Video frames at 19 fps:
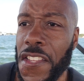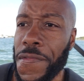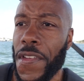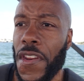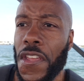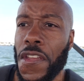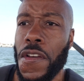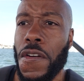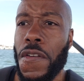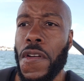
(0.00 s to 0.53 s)

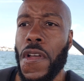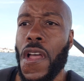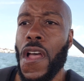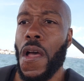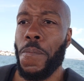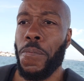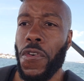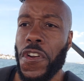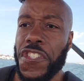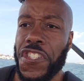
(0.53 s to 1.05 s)
Appreciate you
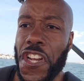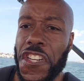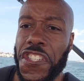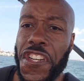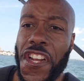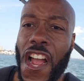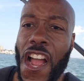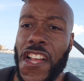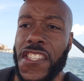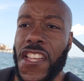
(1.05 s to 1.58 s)
guys hanging
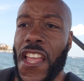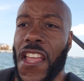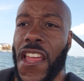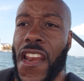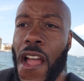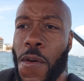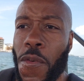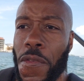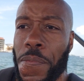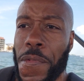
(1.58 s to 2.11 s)
out with me as
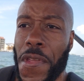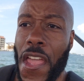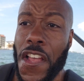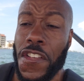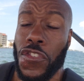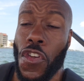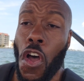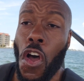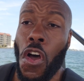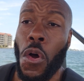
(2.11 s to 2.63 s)

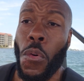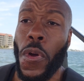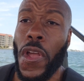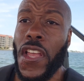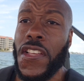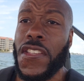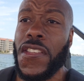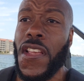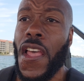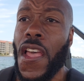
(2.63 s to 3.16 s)
always, and
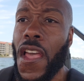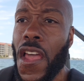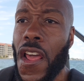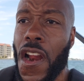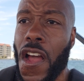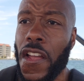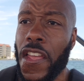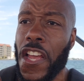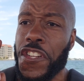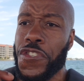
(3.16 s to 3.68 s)
I'll catch you
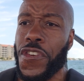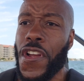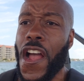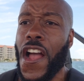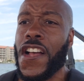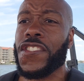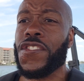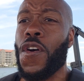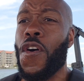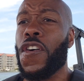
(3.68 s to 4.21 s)
guys on the
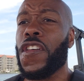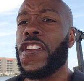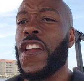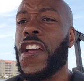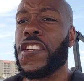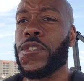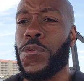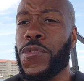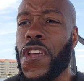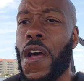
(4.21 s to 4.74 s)
next one. Y'all be
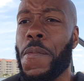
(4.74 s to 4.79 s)
safe.